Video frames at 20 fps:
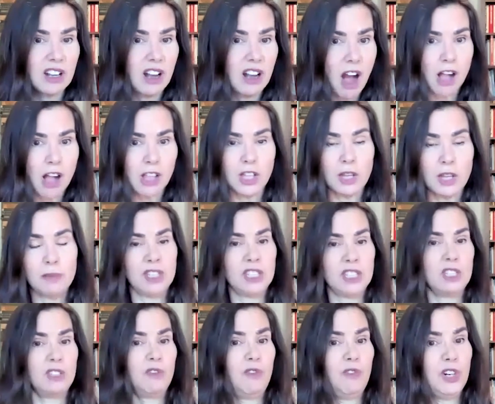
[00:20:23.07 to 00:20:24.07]
call up
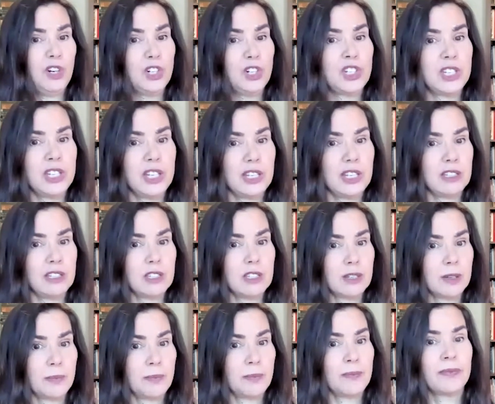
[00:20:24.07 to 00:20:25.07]
this fierceness.
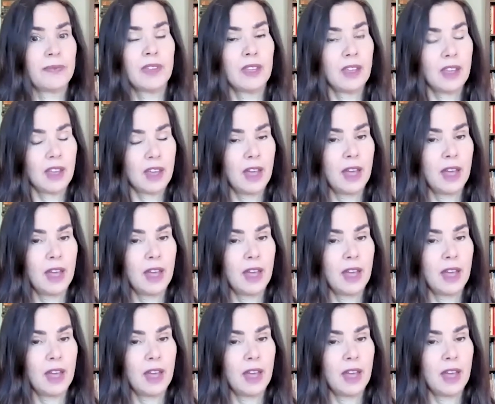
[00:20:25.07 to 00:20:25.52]
Mm.